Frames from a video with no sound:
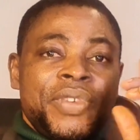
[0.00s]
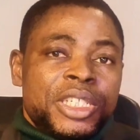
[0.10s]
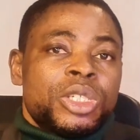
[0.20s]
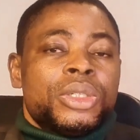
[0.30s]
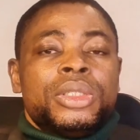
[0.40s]

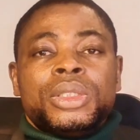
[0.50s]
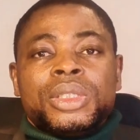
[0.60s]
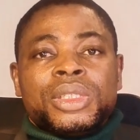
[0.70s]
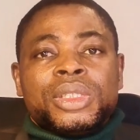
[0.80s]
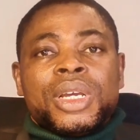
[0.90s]
vision
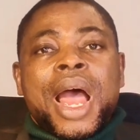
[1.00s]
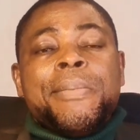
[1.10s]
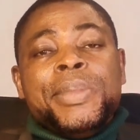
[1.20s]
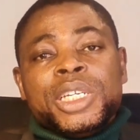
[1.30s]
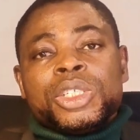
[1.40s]

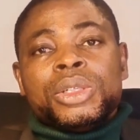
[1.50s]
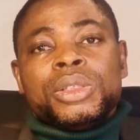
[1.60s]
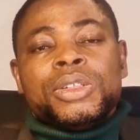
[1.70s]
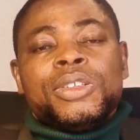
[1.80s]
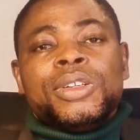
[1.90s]
and
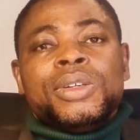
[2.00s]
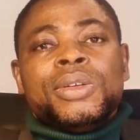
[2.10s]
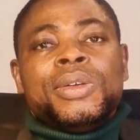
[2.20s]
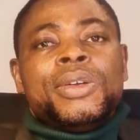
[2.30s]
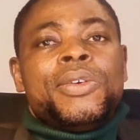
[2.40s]
mission.
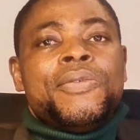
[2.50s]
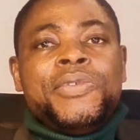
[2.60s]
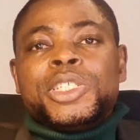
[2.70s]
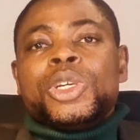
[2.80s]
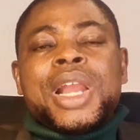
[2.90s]

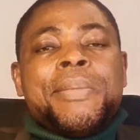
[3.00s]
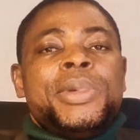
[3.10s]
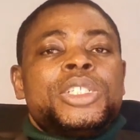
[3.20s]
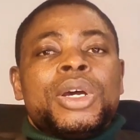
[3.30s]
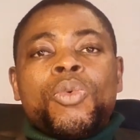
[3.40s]
Vision and
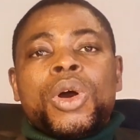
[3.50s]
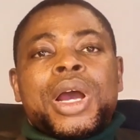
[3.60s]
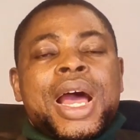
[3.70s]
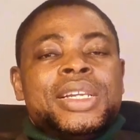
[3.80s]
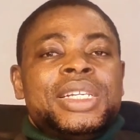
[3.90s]
mission
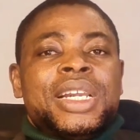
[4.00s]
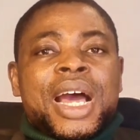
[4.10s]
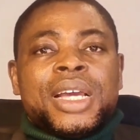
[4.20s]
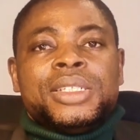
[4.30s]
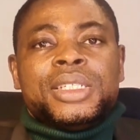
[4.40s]
work hand in
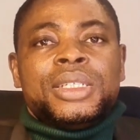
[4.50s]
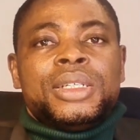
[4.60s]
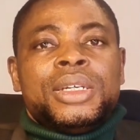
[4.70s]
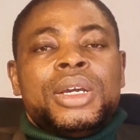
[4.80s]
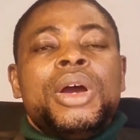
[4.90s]
hand.
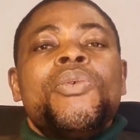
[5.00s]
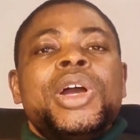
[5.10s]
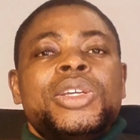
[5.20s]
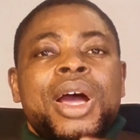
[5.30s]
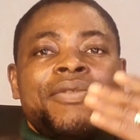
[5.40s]

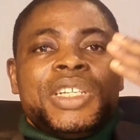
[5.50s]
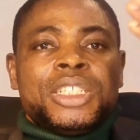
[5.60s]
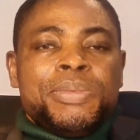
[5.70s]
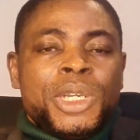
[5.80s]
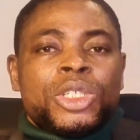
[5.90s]
When you have
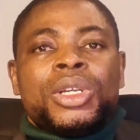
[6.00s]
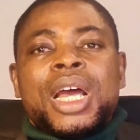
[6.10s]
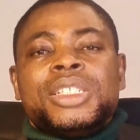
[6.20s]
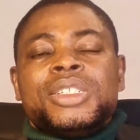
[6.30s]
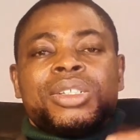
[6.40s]
this mission
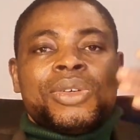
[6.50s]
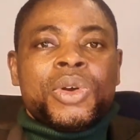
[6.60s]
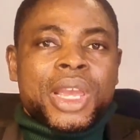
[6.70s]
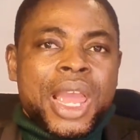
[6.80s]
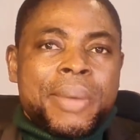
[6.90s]
that,
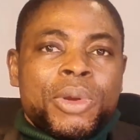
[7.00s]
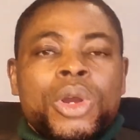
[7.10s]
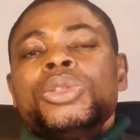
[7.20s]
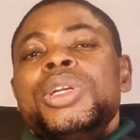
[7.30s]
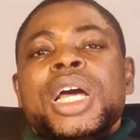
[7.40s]
okay, I'm
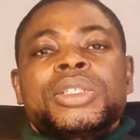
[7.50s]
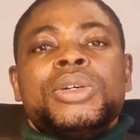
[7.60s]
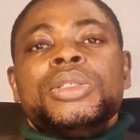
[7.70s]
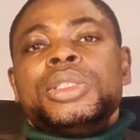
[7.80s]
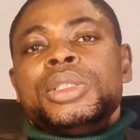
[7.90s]
going to that
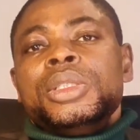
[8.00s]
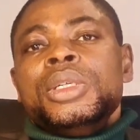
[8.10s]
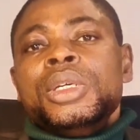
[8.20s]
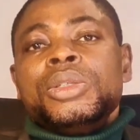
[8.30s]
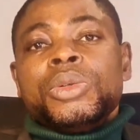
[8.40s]
country
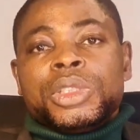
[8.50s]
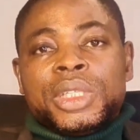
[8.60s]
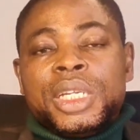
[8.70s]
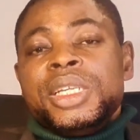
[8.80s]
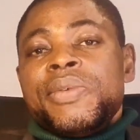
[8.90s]
to
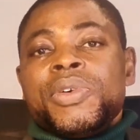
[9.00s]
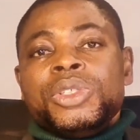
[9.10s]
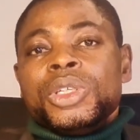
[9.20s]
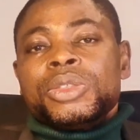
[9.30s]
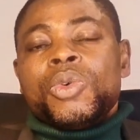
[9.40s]
stay there for
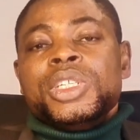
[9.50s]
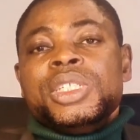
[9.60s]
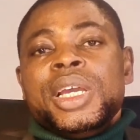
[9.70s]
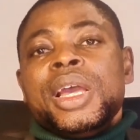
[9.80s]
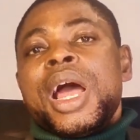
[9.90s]
just
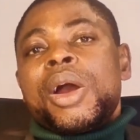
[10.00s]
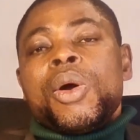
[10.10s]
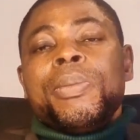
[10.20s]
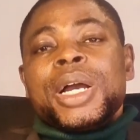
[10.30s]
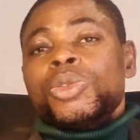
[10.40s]
1 year and
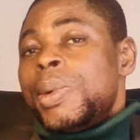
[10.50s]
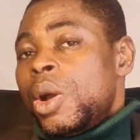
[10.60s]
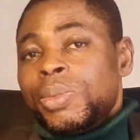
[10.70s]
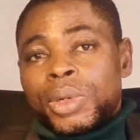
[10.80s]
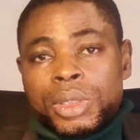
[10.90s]
come back to my
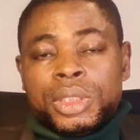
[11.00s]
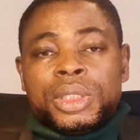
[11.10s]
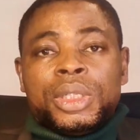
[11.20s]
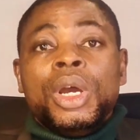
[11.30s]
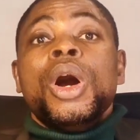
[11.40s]
own
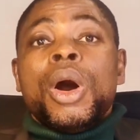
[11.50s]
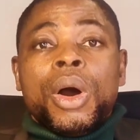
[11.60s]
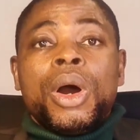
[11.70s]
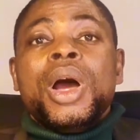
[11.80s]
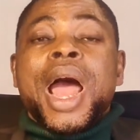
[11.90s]
country,
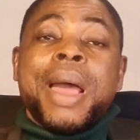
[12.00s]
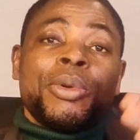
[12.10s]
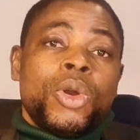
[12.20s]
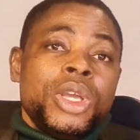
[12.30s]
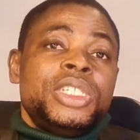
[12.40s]
or
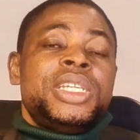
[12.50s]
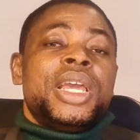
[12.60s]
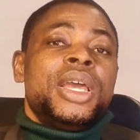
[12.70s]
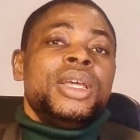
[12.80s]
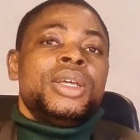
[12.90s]
I'm going
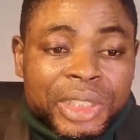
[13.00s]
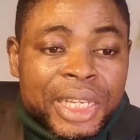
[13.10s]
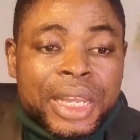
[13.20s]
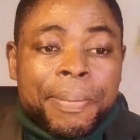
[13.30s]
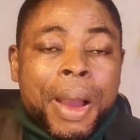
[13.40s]
there to
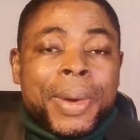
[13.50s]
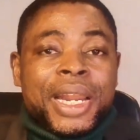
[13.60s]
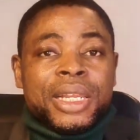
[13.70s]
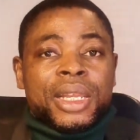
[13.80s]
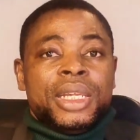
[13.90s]
stay there
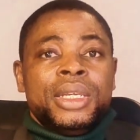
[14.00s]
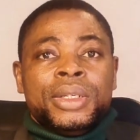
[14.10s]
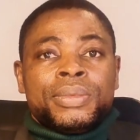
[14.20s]
permanently,